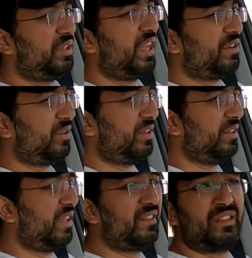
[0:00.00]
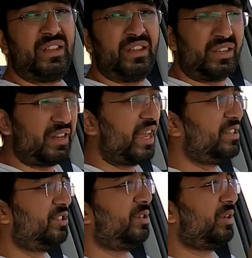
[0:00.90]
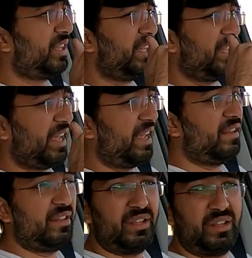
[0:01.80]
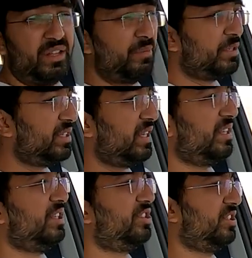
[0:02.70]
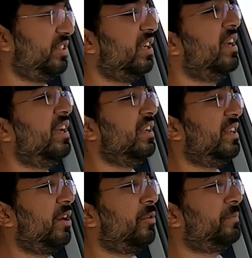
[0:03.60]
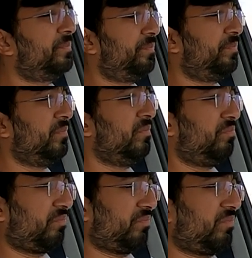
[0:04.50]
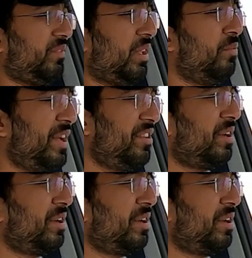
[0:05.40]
get on this grand cherokee l limited edition now, when you